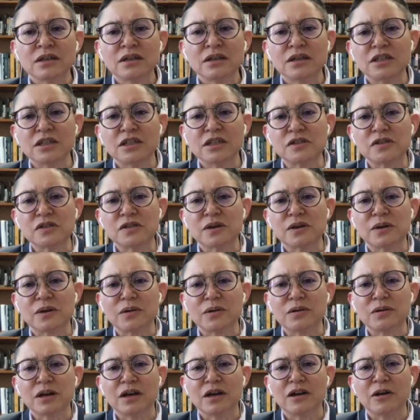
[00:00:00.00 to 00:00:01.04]
And
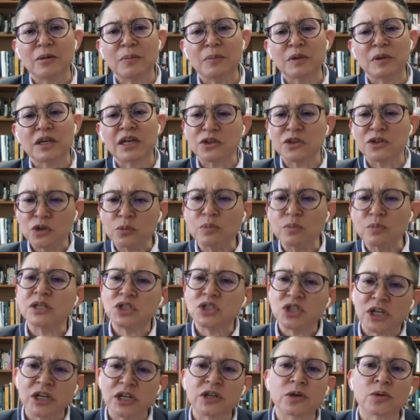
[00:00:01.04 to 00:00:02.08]
so can you be
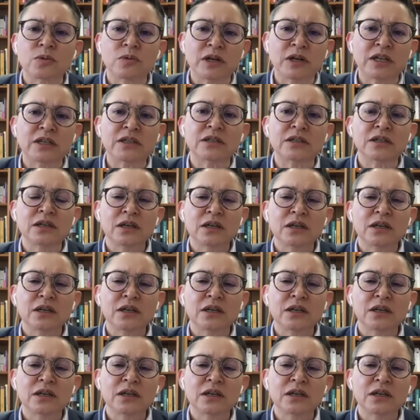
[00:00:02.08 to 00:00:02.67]
genuine?